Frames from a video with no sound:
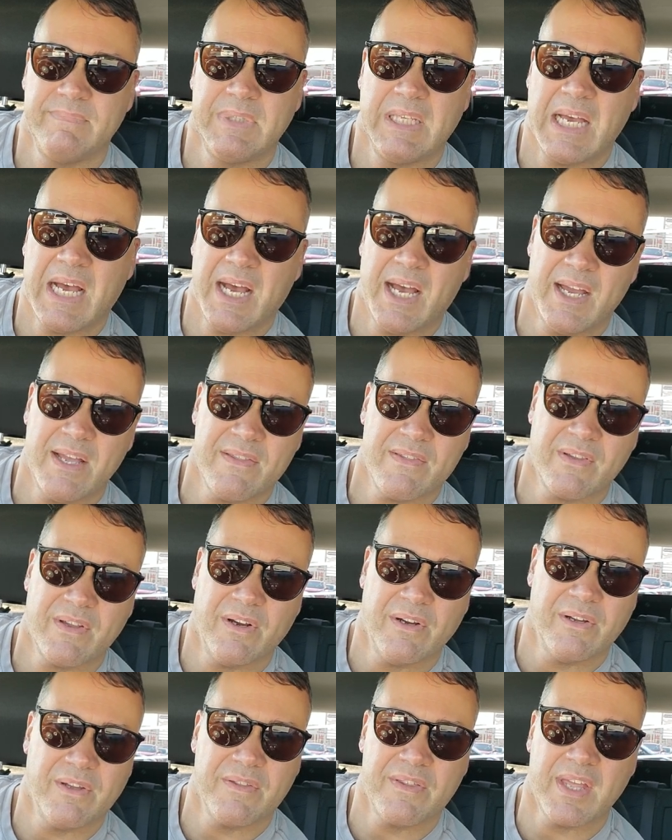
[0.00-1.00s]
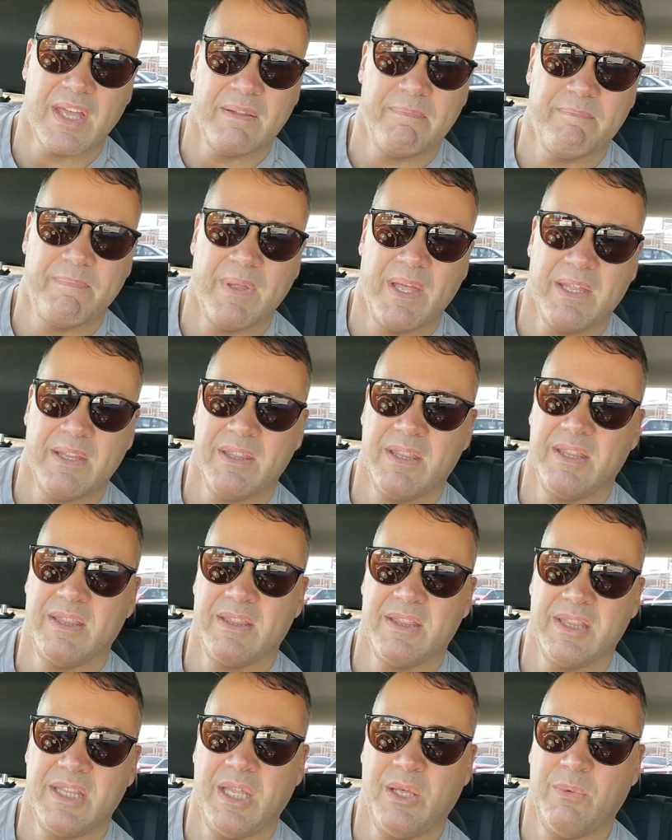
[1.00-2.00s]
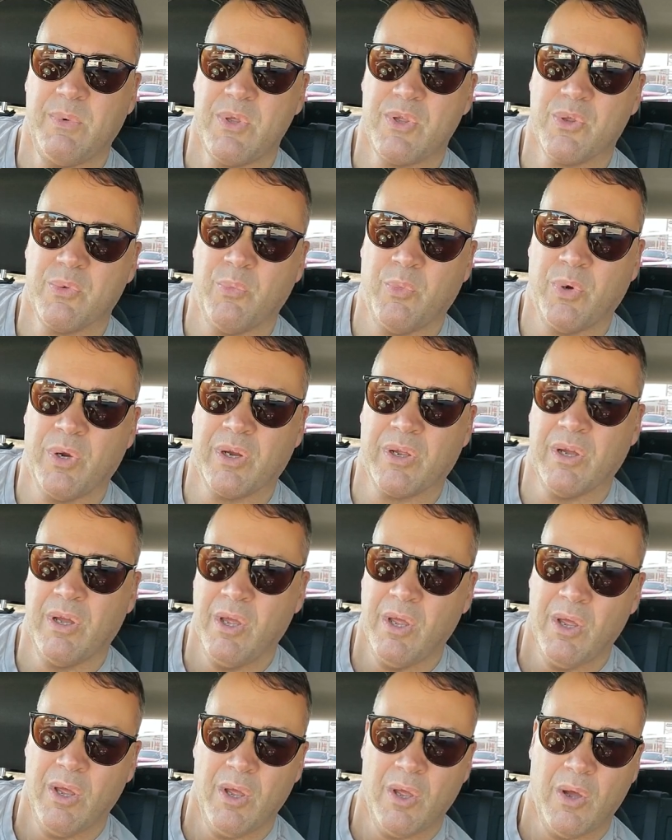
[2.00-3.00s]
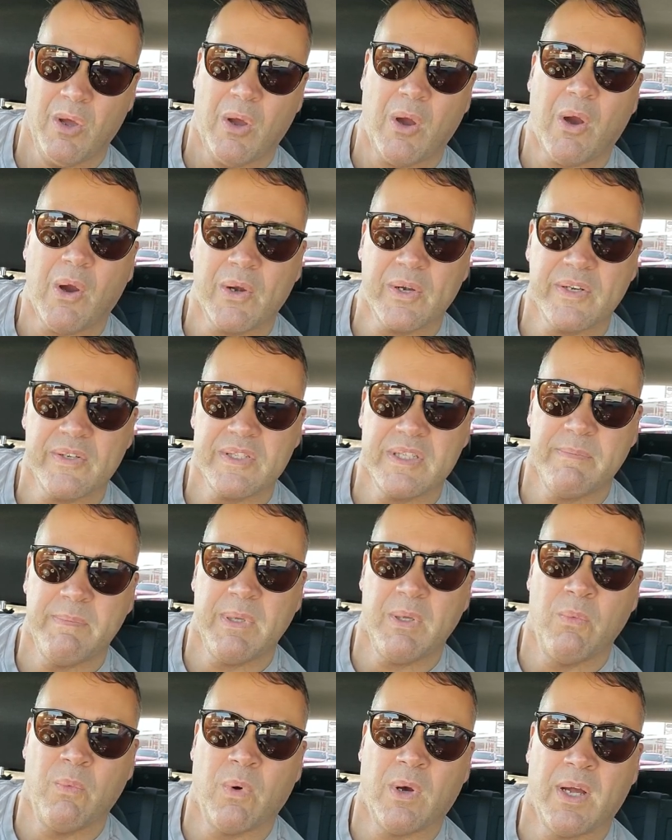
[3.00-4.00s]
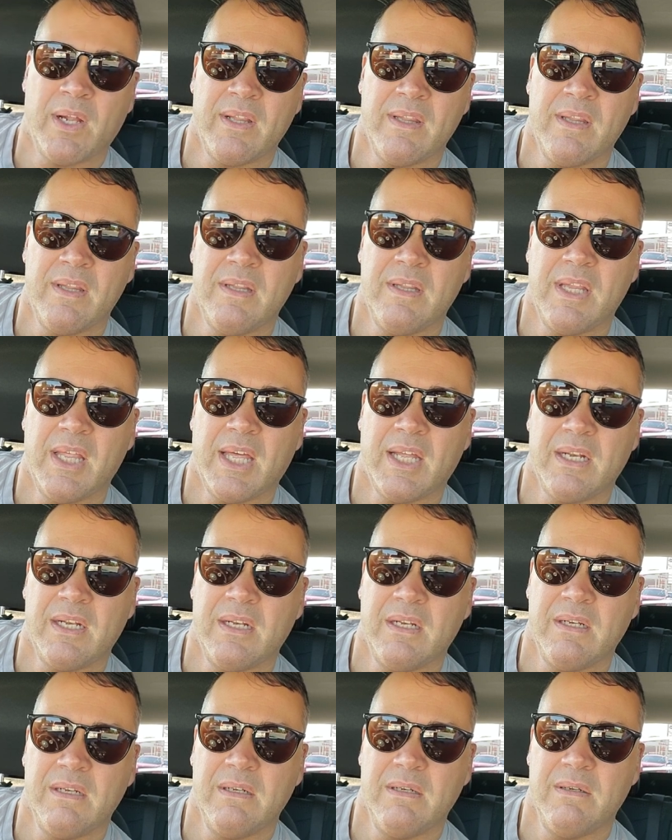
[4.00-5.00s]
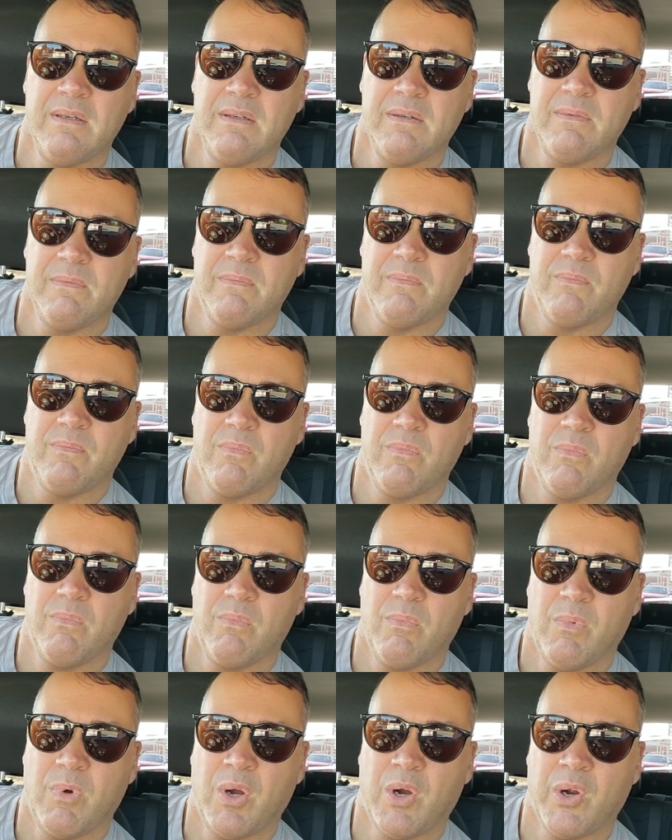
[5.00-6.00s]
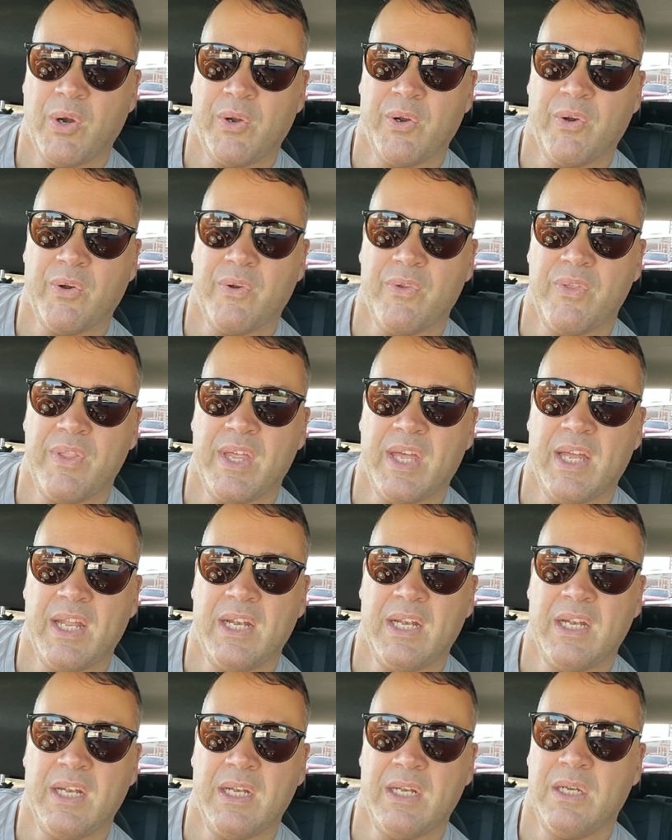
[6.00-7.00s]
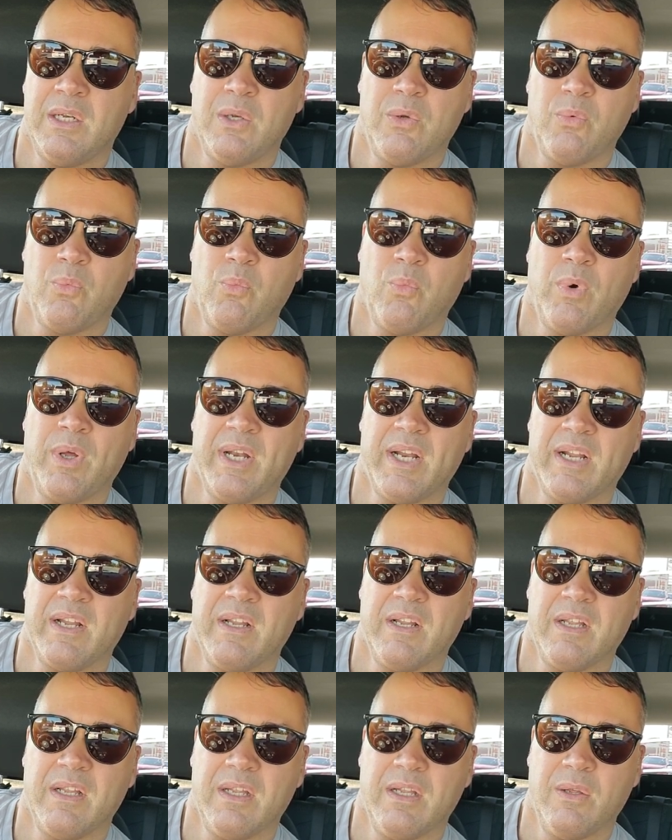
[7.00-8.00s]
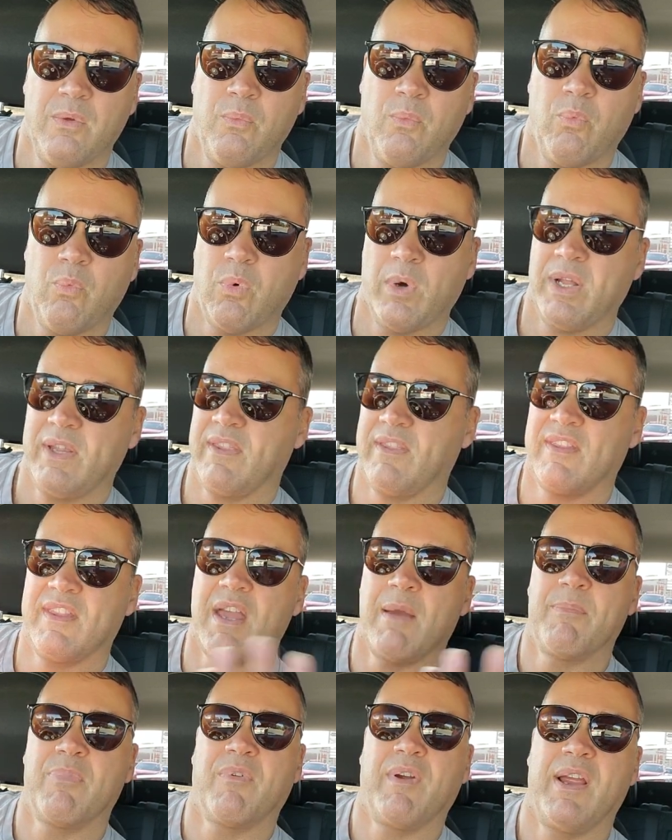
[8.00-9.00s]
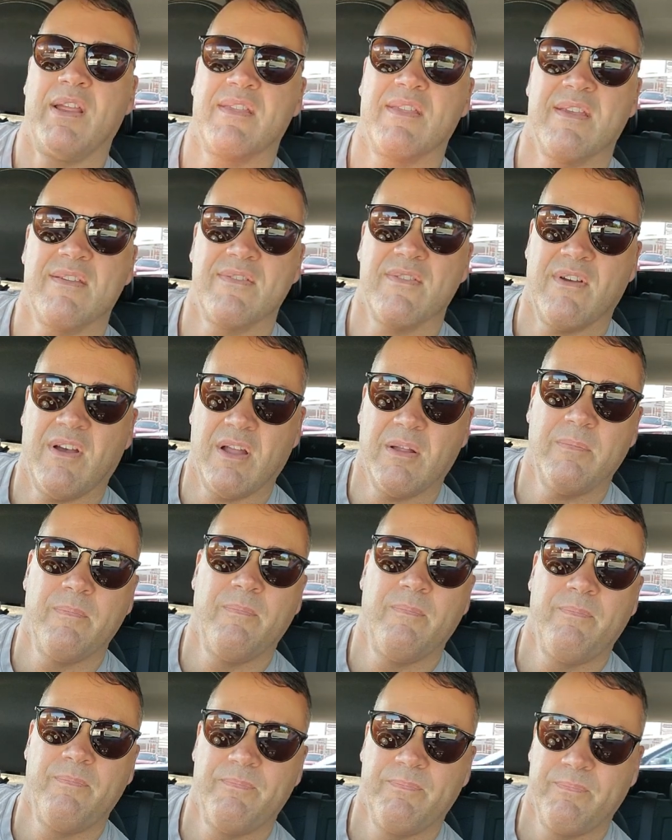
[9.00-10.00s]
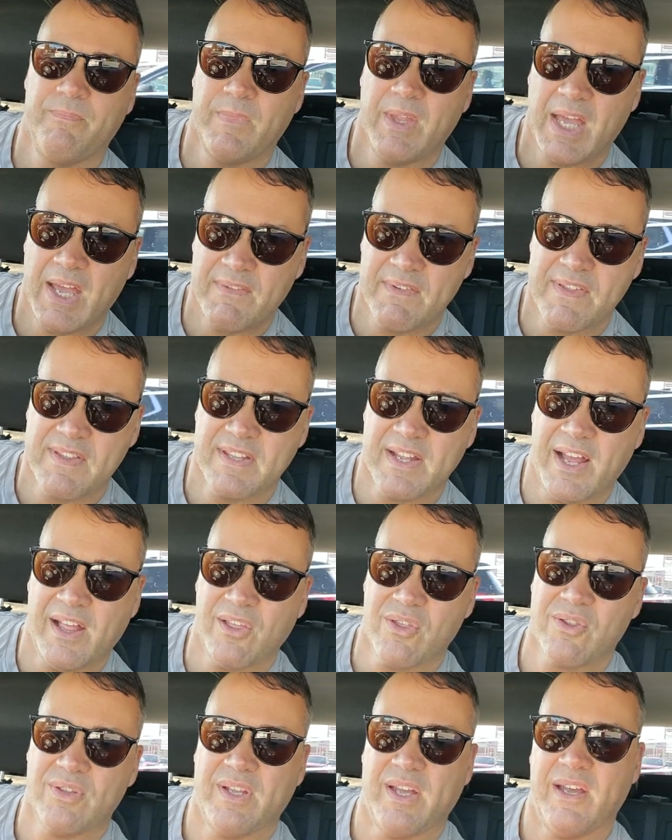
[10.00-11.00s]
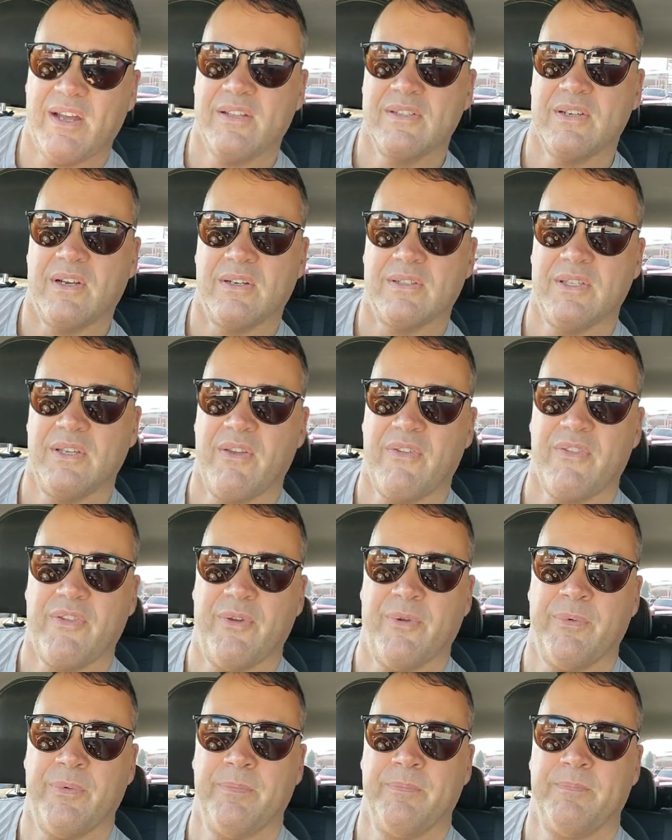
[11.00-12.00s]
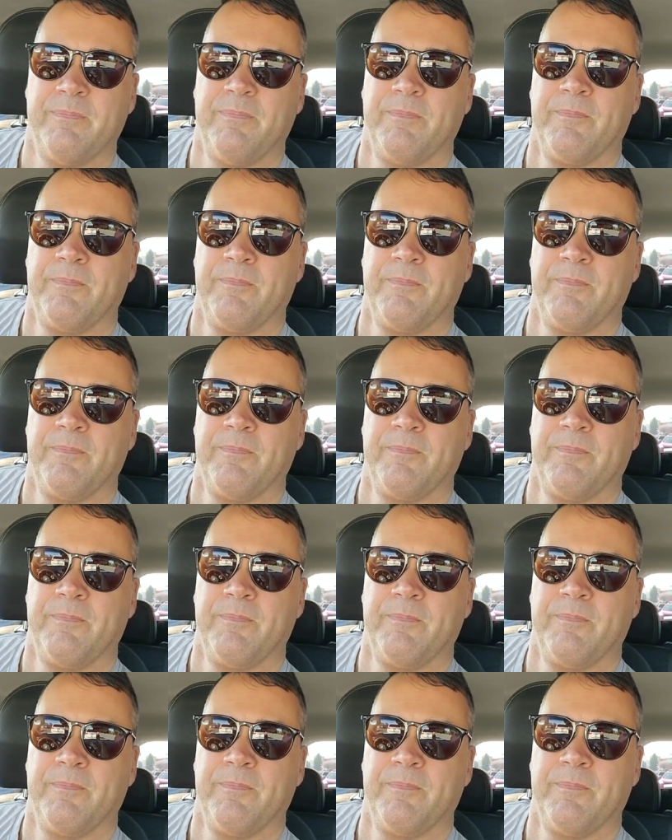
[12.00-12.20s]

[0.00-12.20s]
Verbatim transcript: guys, girls, I think we should work harder to be one than harder than what it what separates us all. Have a stylish day. I'll talk to you soon.